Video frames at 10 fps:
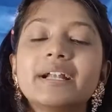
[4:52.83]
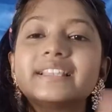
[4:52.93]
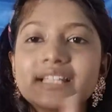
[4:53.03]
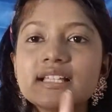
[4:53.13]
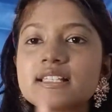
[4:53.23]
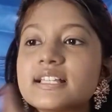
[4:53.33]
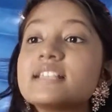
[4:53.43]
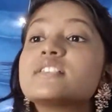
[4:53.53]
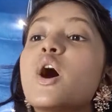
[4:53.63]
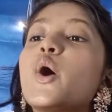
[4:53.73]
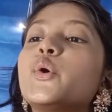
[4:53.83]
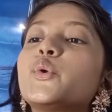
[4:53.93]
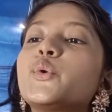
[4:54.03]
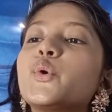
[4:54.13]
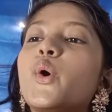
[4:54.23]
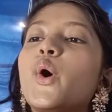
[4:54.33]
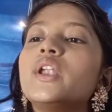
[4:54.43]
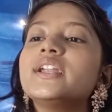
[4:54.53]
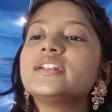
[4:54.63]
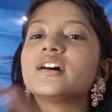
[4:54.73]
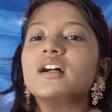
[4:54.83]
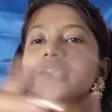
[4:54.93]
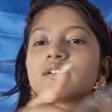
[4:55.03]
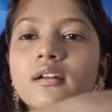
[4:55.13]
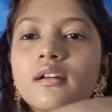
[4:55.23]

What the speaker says: but this is really dark.